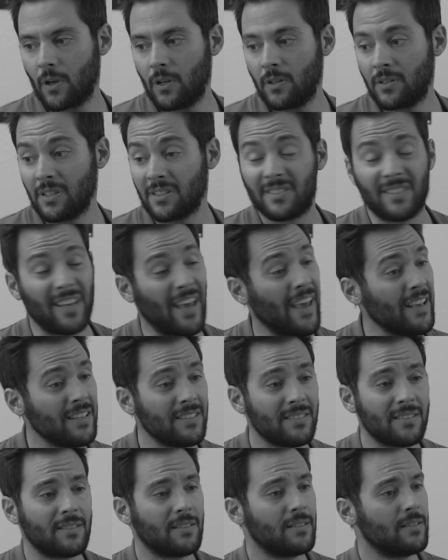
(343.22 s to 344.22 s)
The
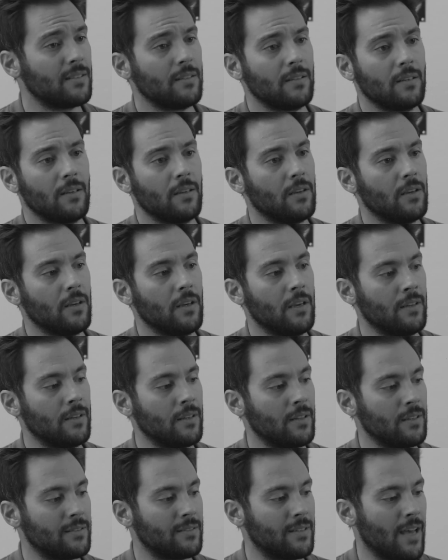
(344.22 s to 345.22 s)
taste in
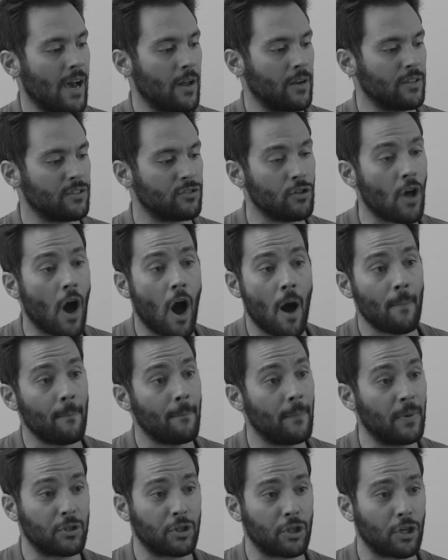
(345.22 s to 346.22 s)
this town is
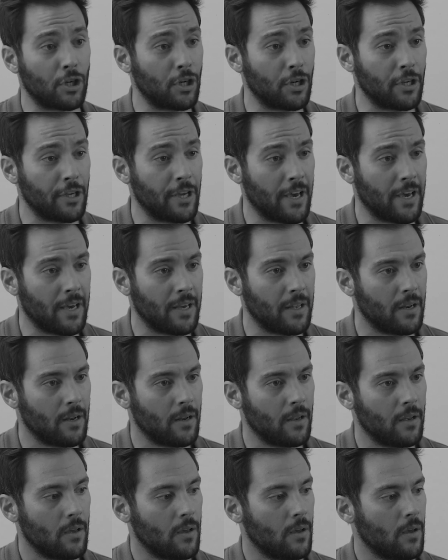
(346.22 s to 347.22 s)
not mature yet.
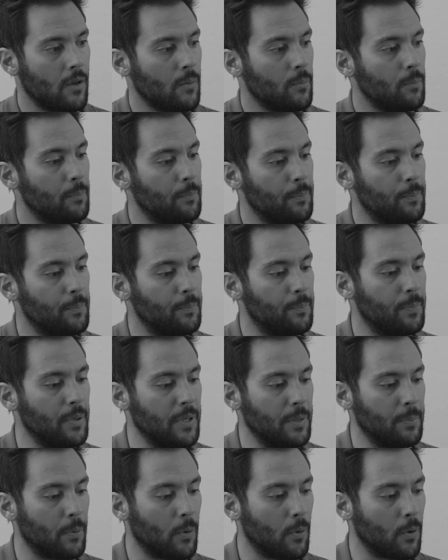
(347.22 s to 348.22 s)

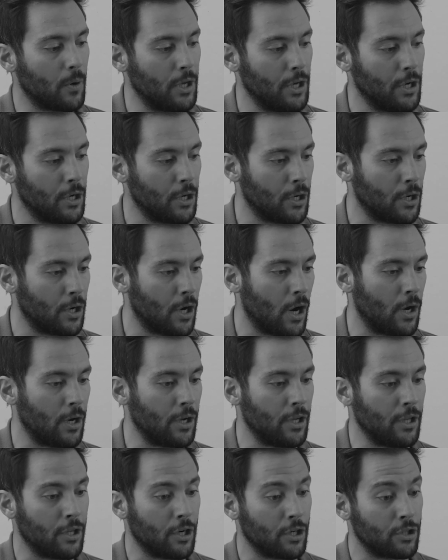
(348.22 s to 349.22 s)
People here are
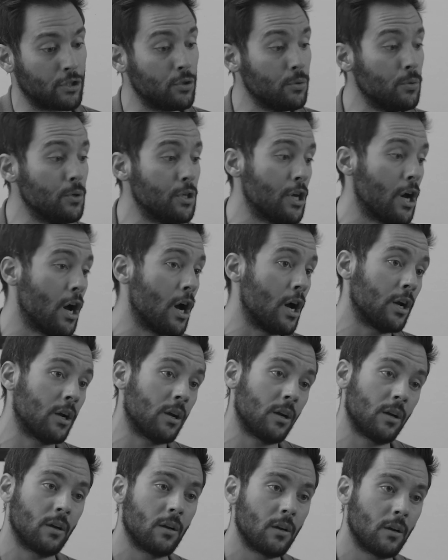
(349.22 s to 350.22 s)
either too
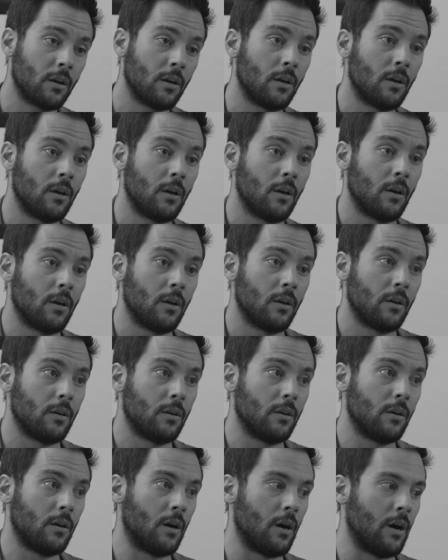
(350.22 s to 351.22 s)
young
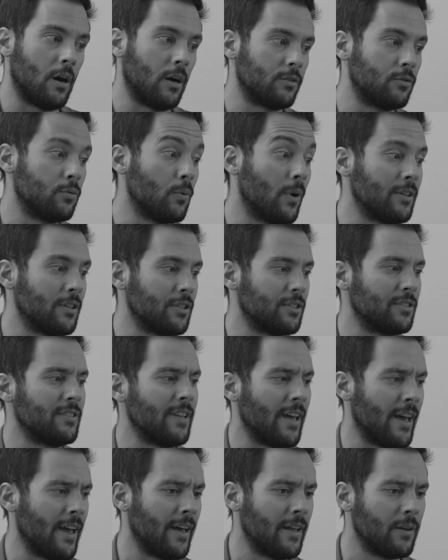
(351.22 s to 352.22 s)
to
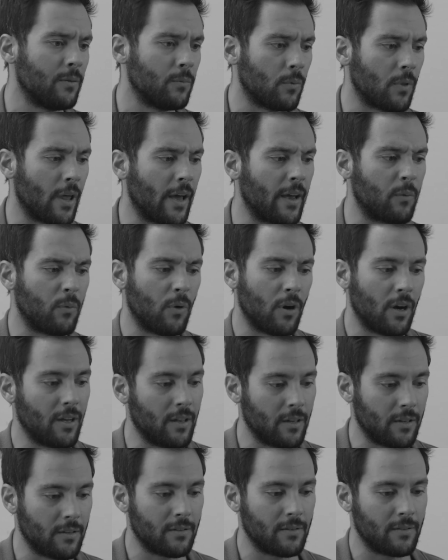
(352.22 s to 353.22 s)
understand like
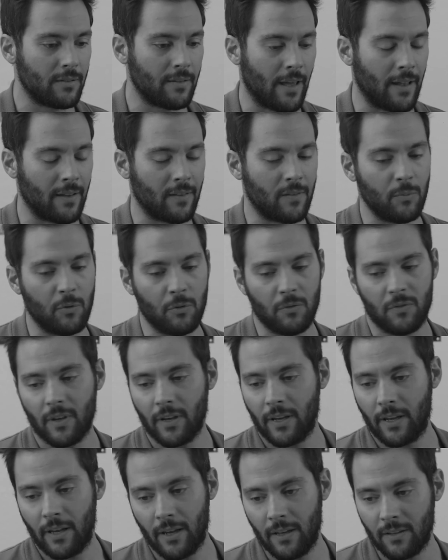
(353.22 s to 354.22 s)
what dance
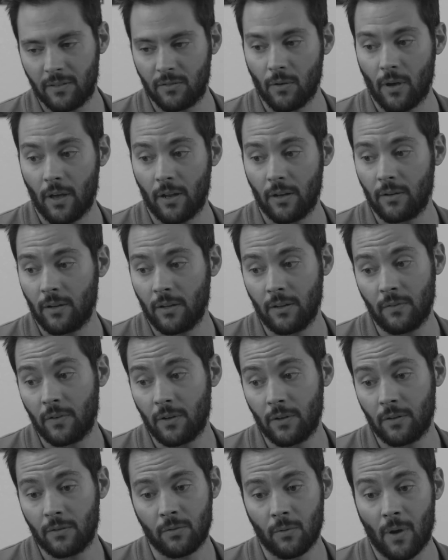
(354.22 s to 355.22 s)
music is and
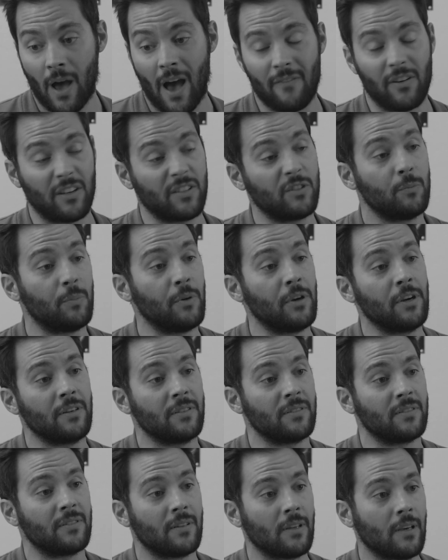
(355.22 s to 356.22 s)
even to have
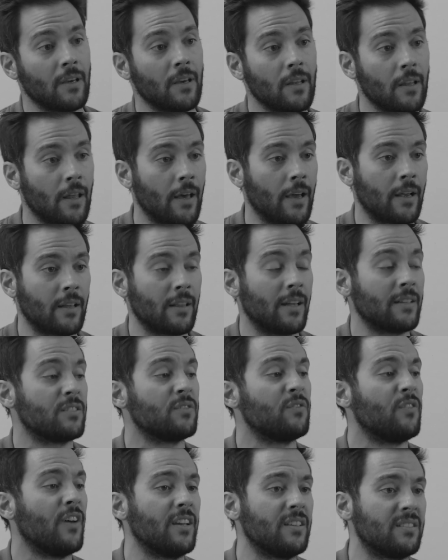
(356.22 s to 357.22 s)
experienced it. Like,
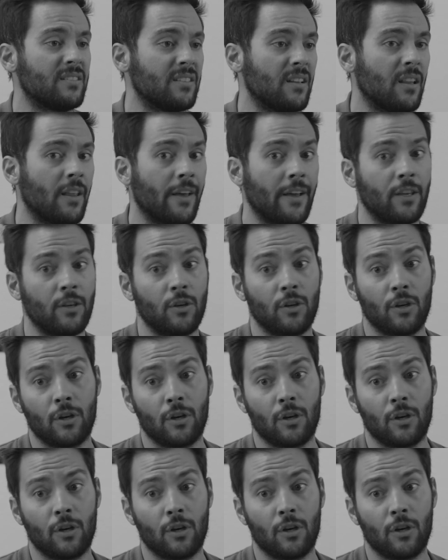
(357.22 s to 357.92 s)
let's face it, like